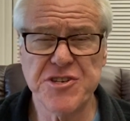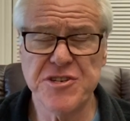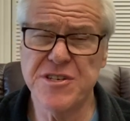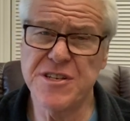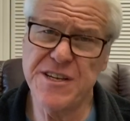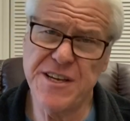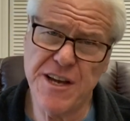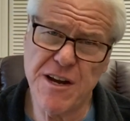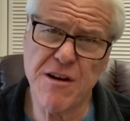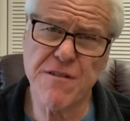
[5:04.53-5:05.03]
to
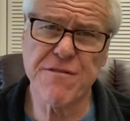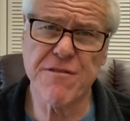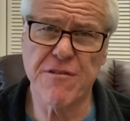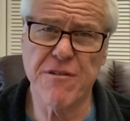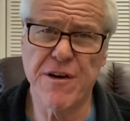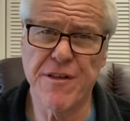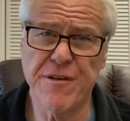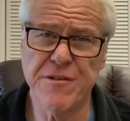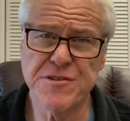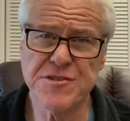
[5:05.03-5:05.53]
care for
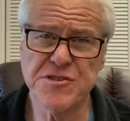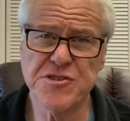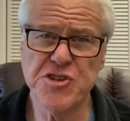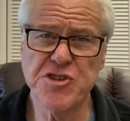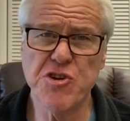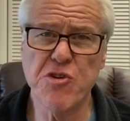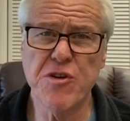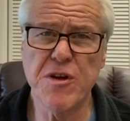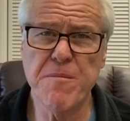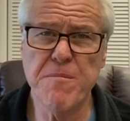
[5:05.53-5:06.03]
others and
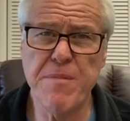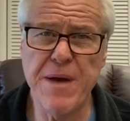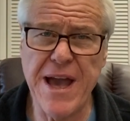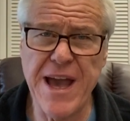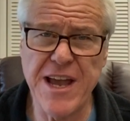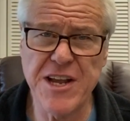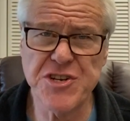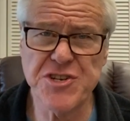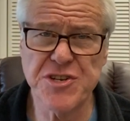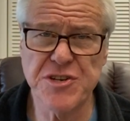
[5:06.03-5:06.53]
show
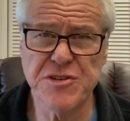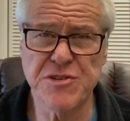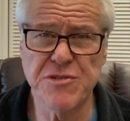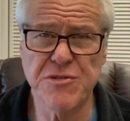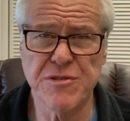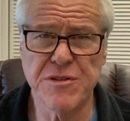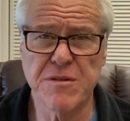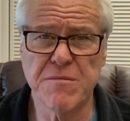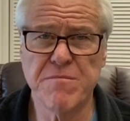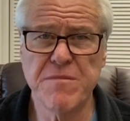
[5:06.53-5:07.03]
compassion to
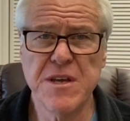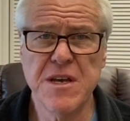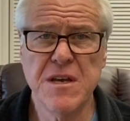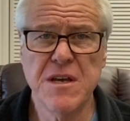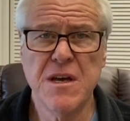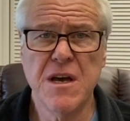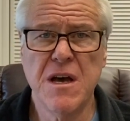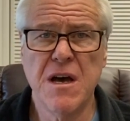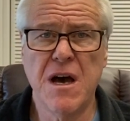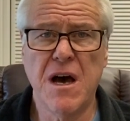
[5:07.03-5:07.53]
them.
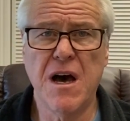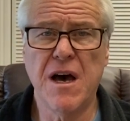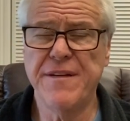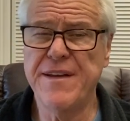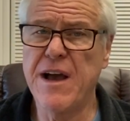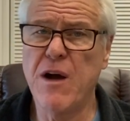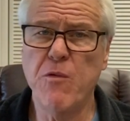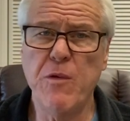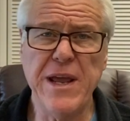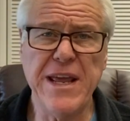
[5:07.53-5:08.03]

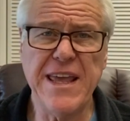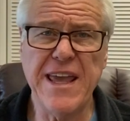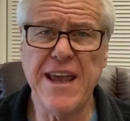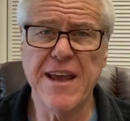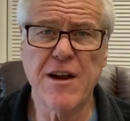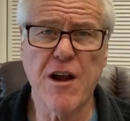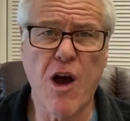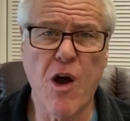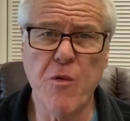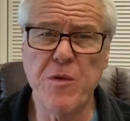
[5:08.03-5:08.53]
Now, we
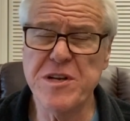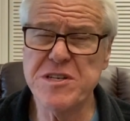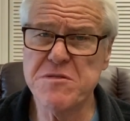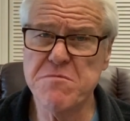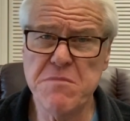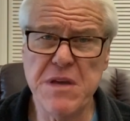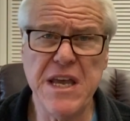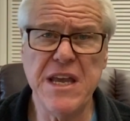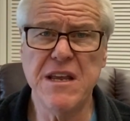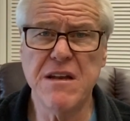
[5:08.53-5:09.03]
can't always
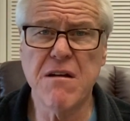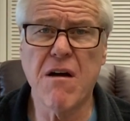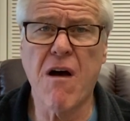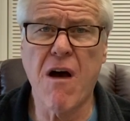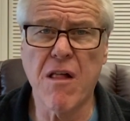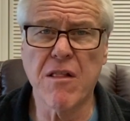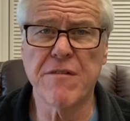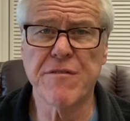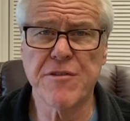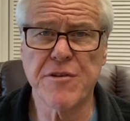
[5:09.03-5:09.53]
meet
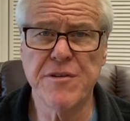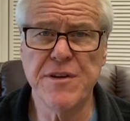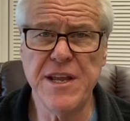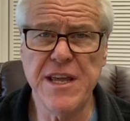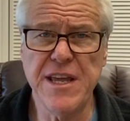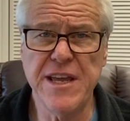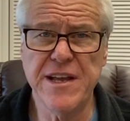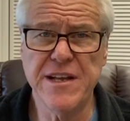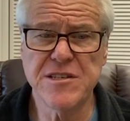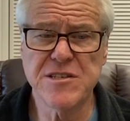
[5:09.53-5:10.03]
all of their
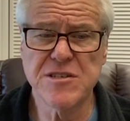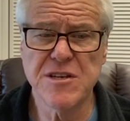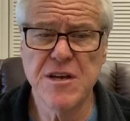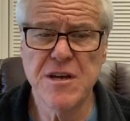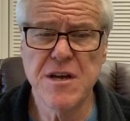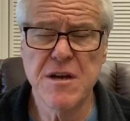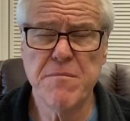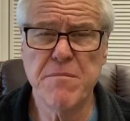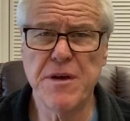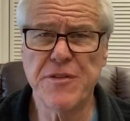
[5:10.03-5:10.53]
needs,
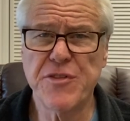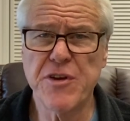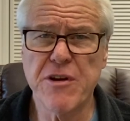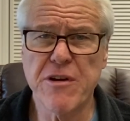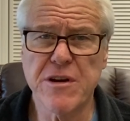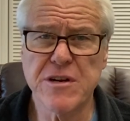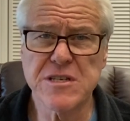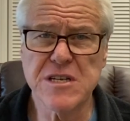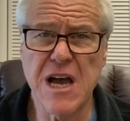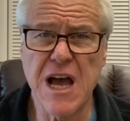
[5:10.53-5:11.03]
but there
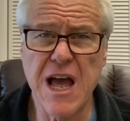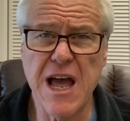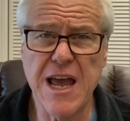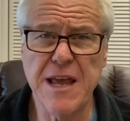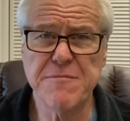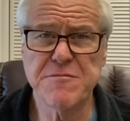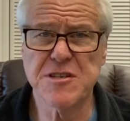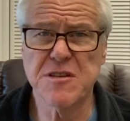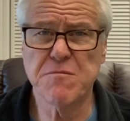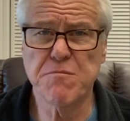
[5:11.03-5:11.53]
are
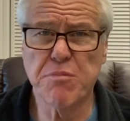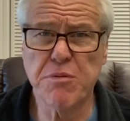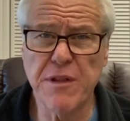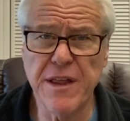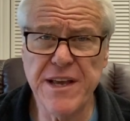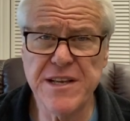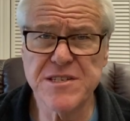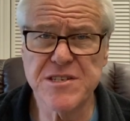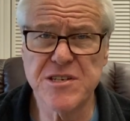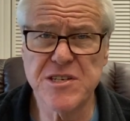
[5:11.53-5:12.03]
times and
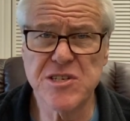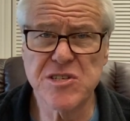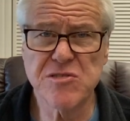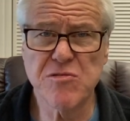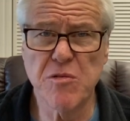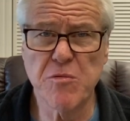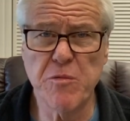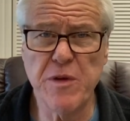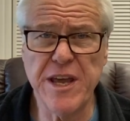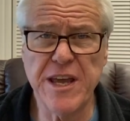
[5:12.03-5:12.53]
places
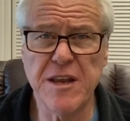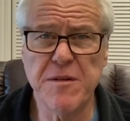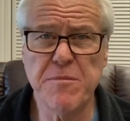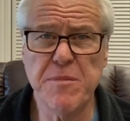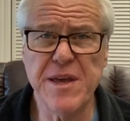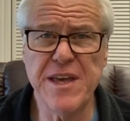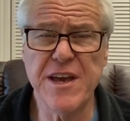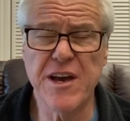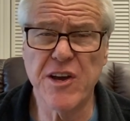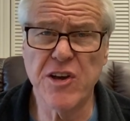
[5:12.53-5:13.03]
when we can
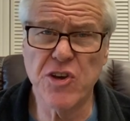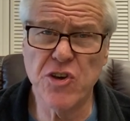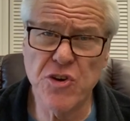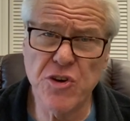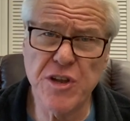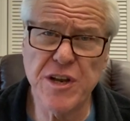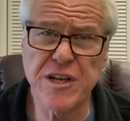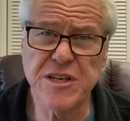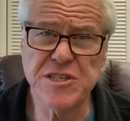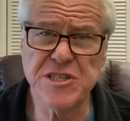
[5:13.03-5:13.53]
be a
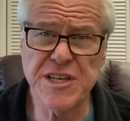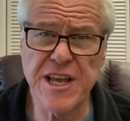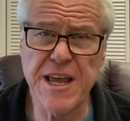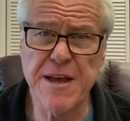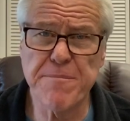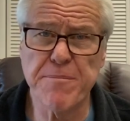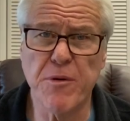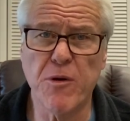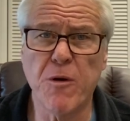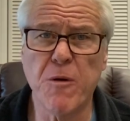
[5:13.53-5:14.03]
good
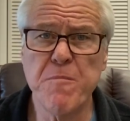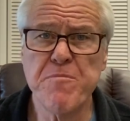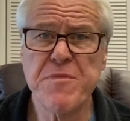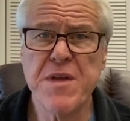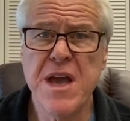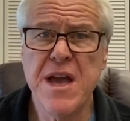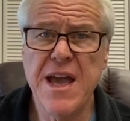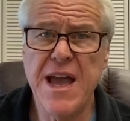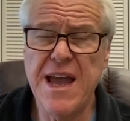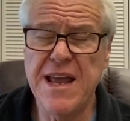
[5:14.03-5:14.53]
example
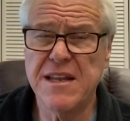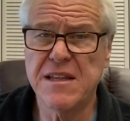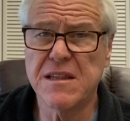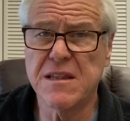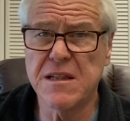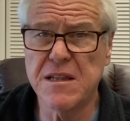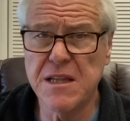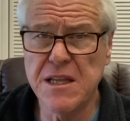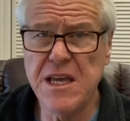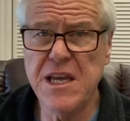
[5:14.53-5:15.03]

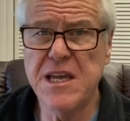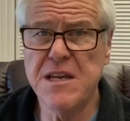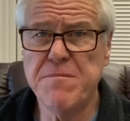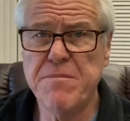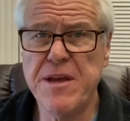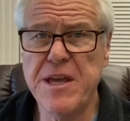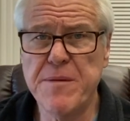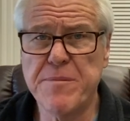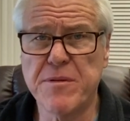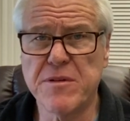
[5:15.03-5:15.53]
and lead
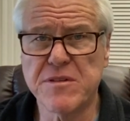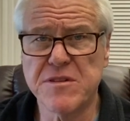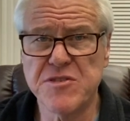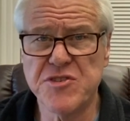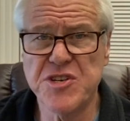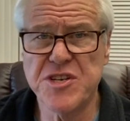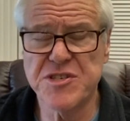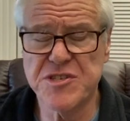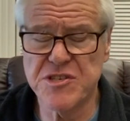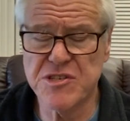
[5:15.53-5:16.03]
people to
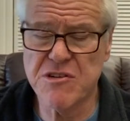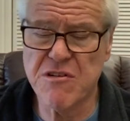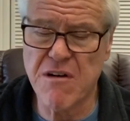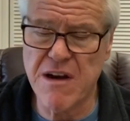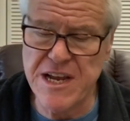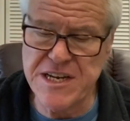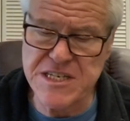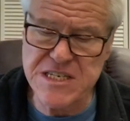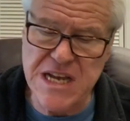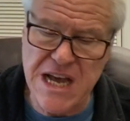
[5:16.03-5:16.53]
Jesus
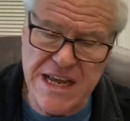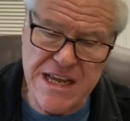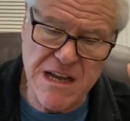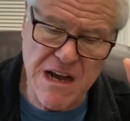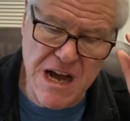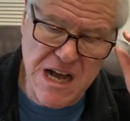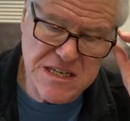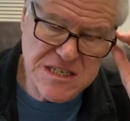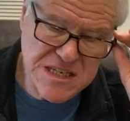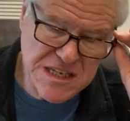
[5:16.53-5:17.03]
Christ. I
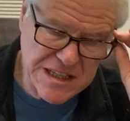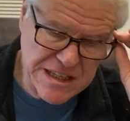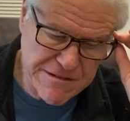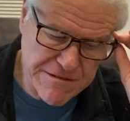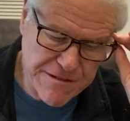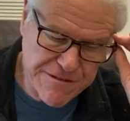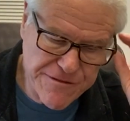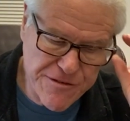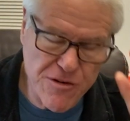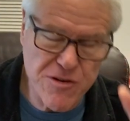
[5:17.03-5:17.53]
constantly
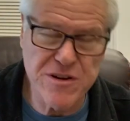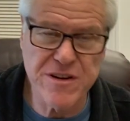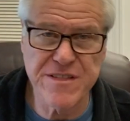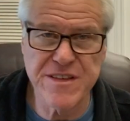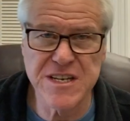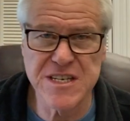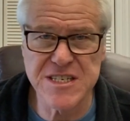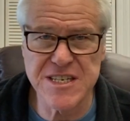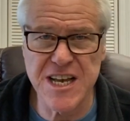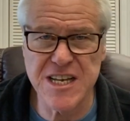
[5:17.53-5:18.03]
refer to
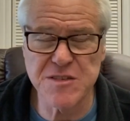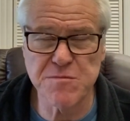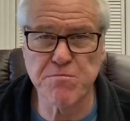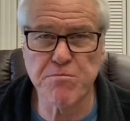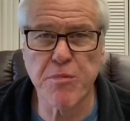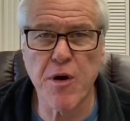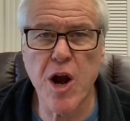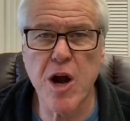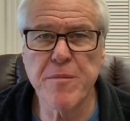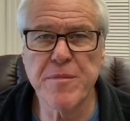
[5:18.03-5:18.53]
this as
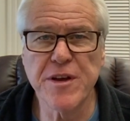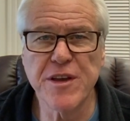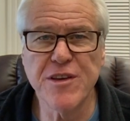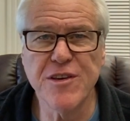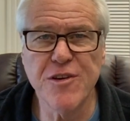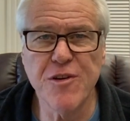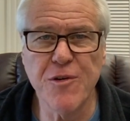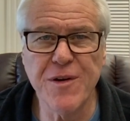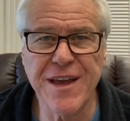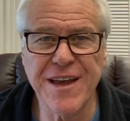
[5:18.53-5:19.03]

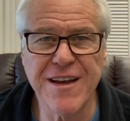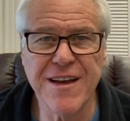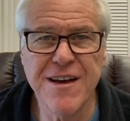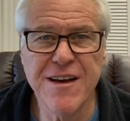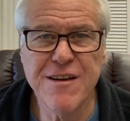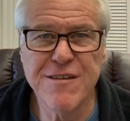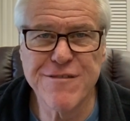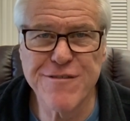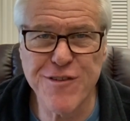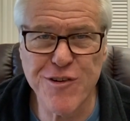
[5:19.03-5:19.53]
barbecuing
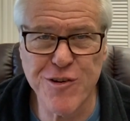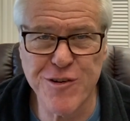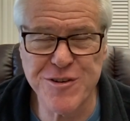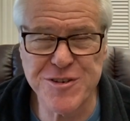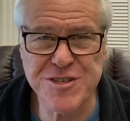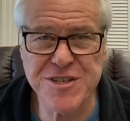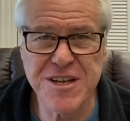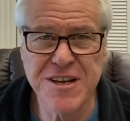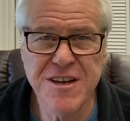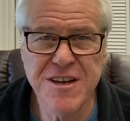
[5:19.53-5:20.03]
first.